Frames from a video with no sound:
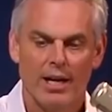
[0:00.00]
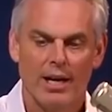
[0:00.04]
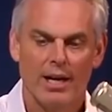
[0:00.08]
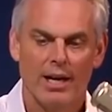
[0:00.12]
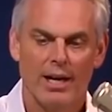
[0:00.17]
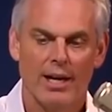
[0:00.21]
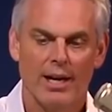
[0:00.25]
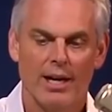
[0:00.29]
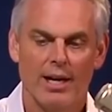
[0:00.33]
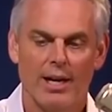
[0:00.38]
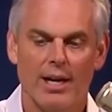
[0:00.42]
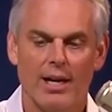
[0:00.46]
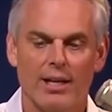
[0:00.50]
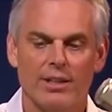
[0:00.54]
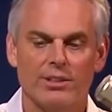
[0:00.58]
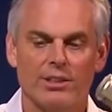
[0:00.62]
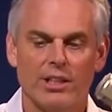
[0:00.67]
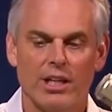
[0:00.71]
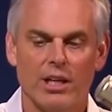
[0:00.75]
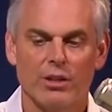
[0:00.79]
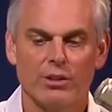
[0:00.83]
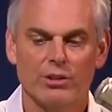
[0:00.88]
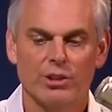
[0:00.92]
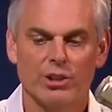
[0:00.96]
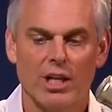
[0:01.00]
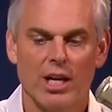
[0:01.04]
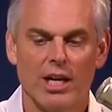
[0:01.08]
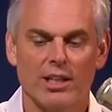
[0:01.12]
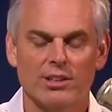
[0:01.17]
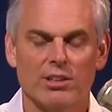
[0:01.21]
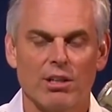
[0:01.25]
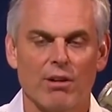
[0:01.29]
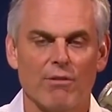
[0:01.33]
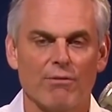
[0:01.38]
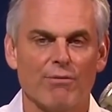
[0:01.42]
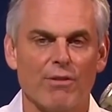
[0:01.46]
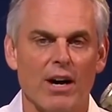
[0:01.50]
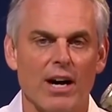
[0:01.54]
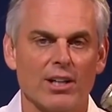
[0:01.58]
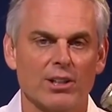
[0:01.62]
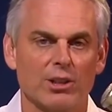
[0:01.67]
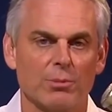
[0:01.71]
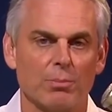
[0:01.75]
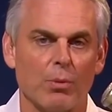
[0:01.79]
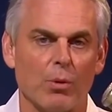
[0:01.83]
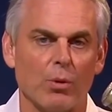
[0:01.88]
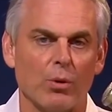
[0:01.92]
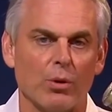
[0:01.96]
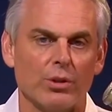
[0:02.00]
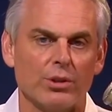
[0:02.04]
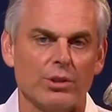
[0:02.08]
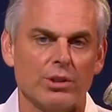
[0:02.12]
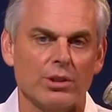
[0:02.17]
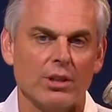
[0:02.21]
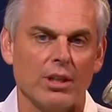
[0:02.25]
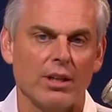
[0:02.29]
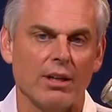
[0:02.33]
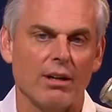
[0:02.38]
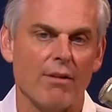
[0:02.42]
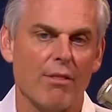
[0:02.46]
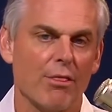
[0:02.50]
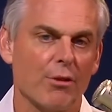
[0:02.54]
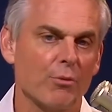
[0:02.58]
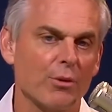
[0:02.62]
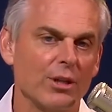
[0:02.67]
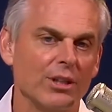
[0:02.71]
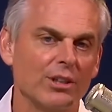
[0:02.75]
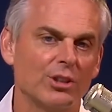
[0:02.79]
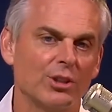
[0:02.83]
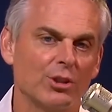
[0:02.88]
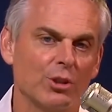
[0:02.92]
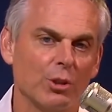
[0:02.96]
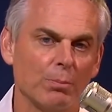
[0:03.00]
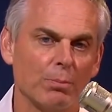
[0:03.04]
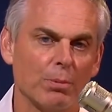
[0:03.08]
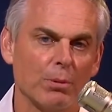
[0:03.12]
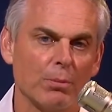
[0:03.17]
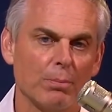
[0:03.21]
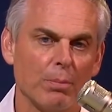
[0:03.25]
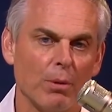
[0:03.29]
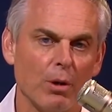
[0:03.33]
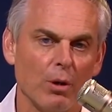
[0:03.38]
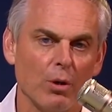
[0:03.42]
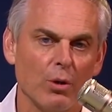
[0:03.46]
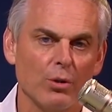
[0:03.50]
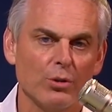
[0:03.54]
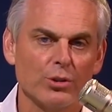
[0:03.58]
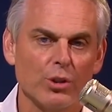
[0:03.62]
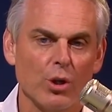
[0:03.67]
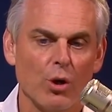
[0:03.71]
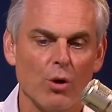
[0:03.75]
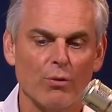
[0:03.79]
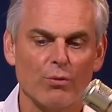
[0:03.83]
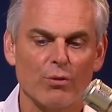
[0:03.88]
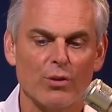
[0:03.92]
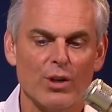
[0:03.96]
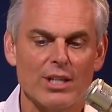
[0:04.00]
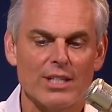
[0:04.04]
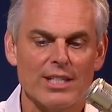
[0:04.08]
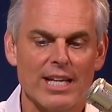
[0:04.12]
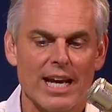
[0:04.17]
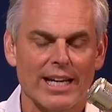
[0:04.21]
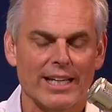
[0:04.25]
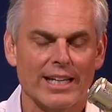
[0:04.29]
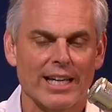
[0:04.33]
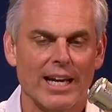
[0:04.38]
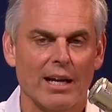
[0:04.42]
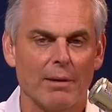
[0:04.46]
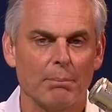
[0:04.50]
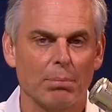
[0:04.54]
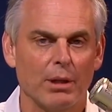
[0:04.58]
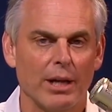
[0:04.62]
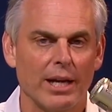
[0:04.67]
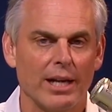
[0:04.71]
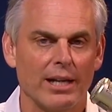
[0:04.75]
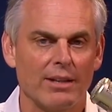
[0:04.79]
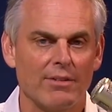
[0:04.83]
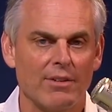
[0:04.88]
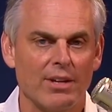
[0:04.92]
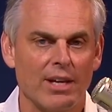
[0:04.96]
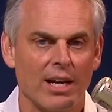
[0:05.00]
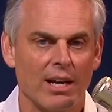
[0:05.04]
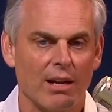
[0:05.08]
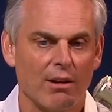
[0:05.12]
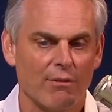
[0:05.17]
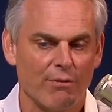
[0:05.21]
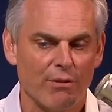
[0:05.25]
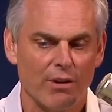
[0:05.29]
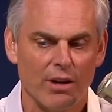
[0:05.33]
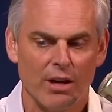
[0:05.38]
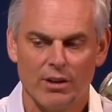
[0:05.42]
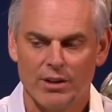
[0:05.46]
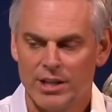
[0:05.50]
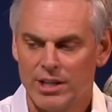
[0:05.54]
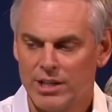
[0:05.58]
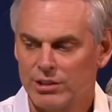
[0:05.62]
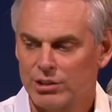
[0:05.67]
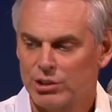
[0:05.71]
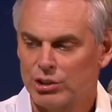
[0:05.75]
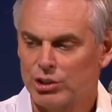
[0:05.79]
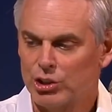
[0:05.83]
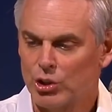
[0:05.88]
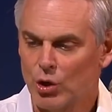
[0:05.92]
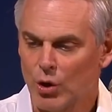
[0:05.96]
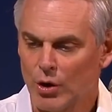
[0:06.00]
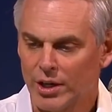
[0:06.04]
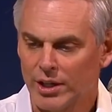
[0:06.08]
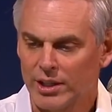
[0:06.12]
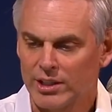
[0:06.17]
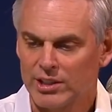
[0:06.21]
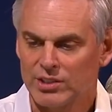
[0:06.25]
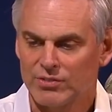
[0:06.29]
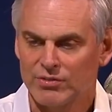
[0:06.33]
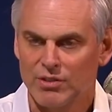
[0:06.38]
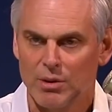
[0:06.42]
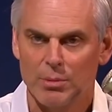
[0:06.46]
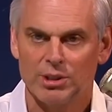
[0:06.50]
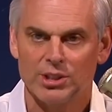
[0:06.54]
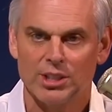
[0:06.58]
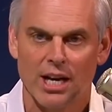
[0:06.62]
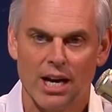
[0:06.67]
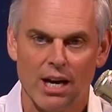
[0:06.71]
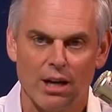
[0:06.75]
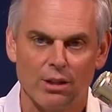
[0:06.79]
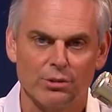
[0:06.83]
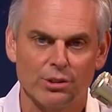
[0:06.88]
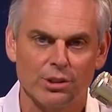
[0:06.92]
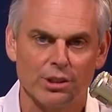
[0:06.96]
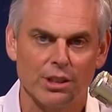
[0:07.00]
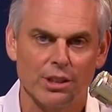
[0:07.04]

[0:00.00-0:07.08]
Uh, Daryl Johnston, Fox Sports, uh, three Super Bowls, over a decade playing in the NFL. He is joining us from his house